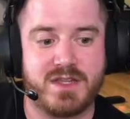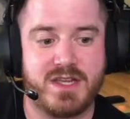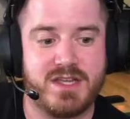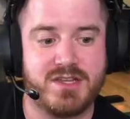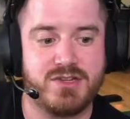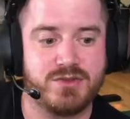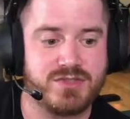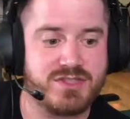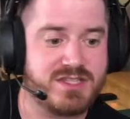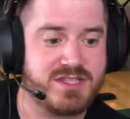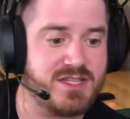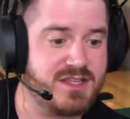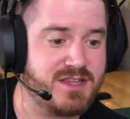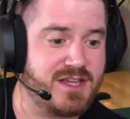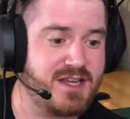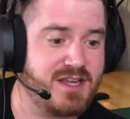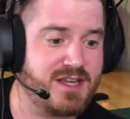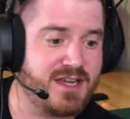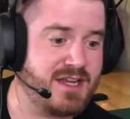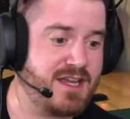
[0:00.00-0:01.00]
And you'll see
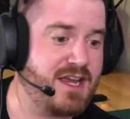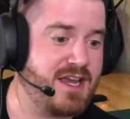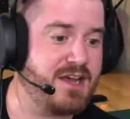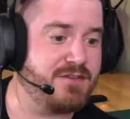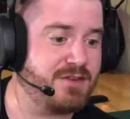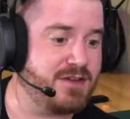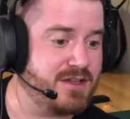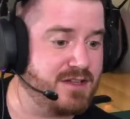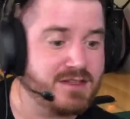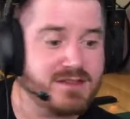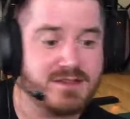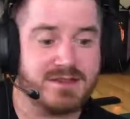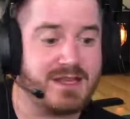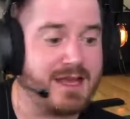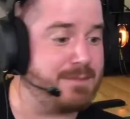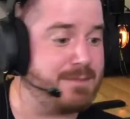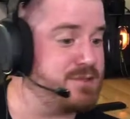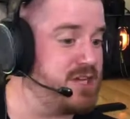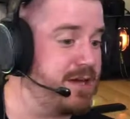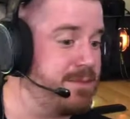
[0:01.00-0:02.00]
that I have a
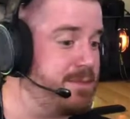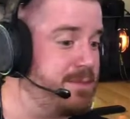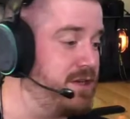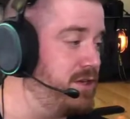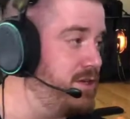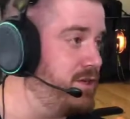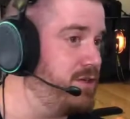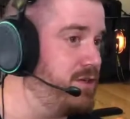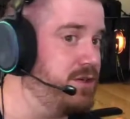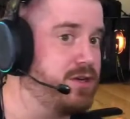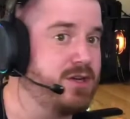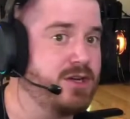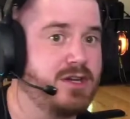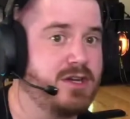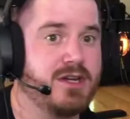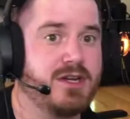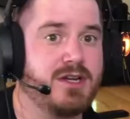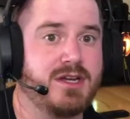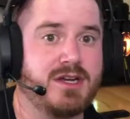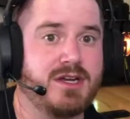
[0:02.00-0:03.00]
laptop here
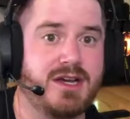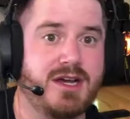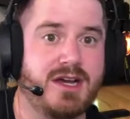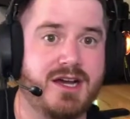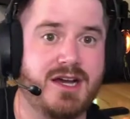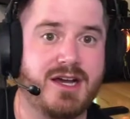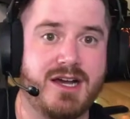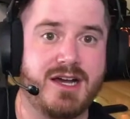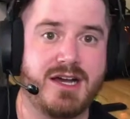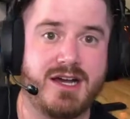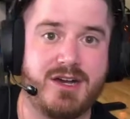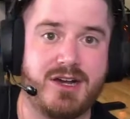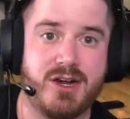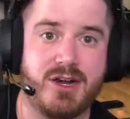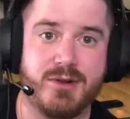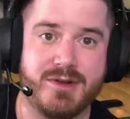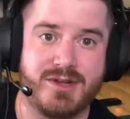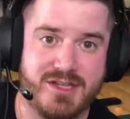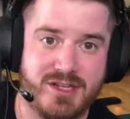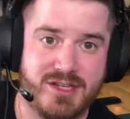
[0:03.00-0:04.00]
uh,
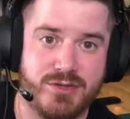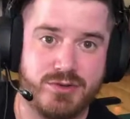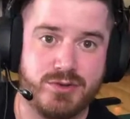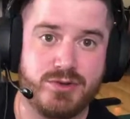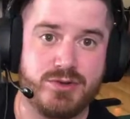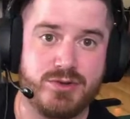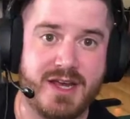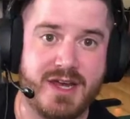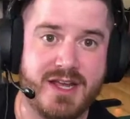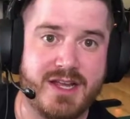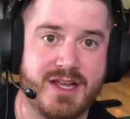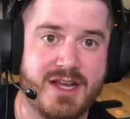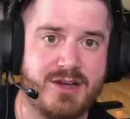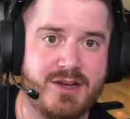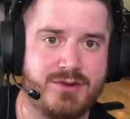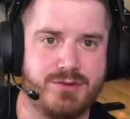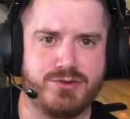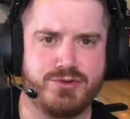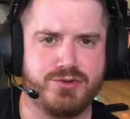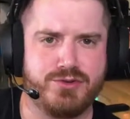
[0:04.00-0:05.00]
already in a Google
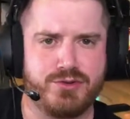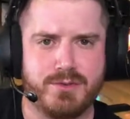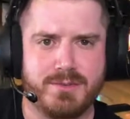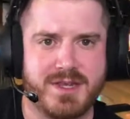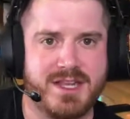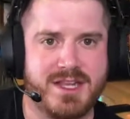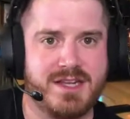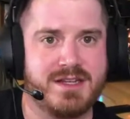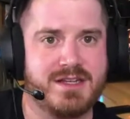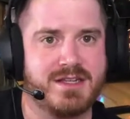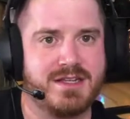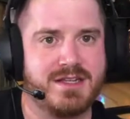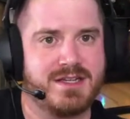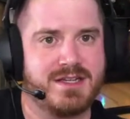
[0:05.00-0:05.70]
Hangout or Google Meet.